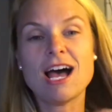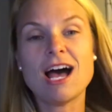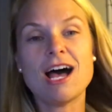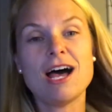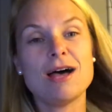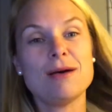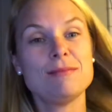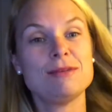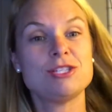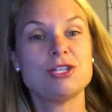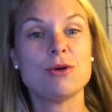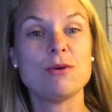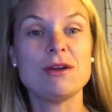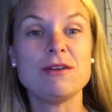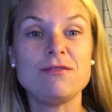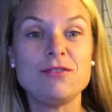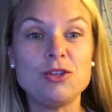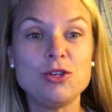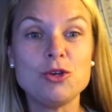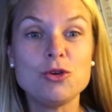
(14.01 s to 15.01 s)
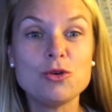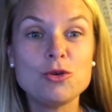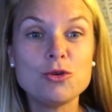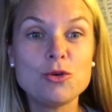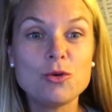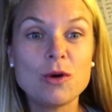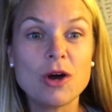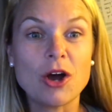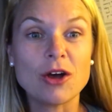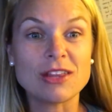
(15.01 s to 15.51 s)
Um, so if
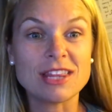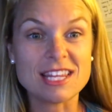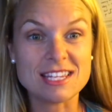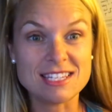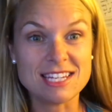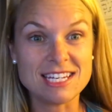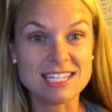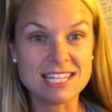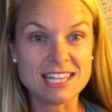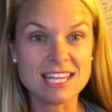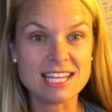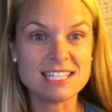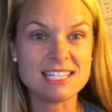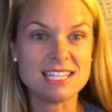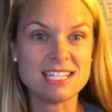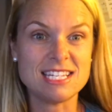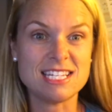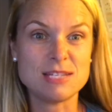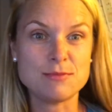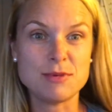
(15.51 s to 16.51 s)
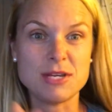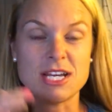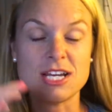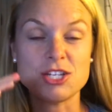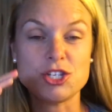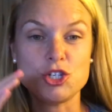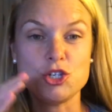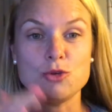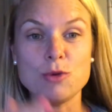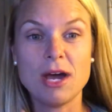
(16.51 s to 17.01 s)
you are listening to this, this is
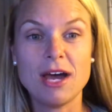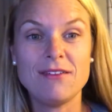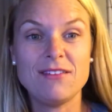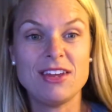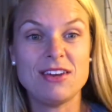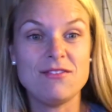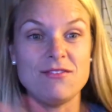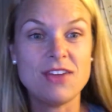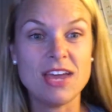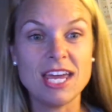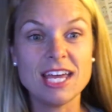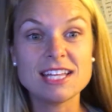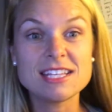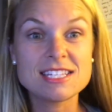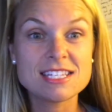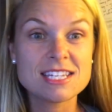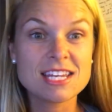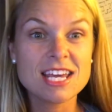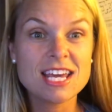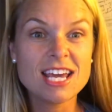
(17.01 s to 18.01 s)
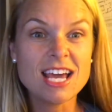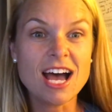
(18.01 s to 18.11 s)
because you have advanced